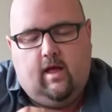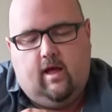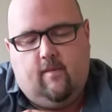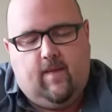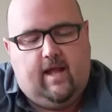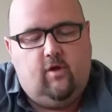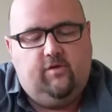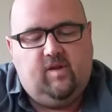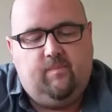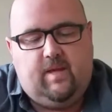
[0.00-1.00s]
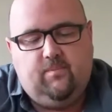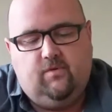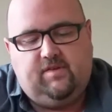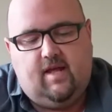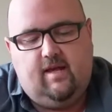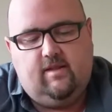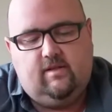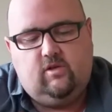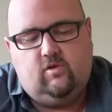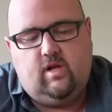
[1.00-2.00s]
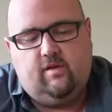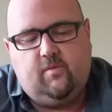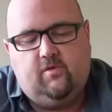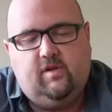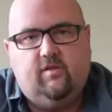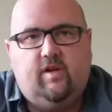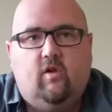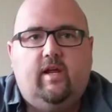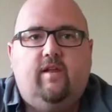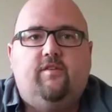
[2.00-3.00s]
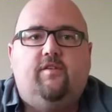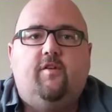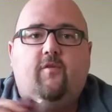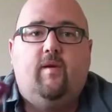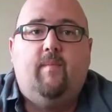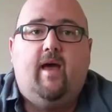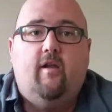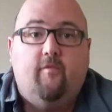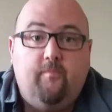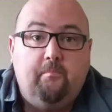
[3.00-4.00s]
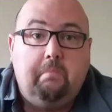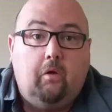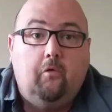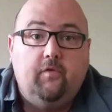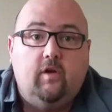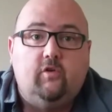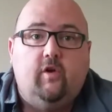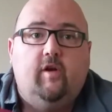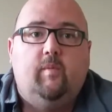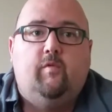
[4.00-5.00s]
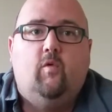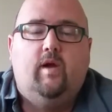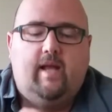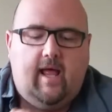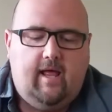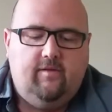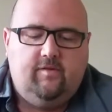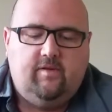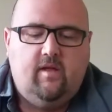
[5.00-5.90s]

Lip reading: I know some people say that you're not supposed to because it only gets a certain amount of pulls of the trigger before it dies.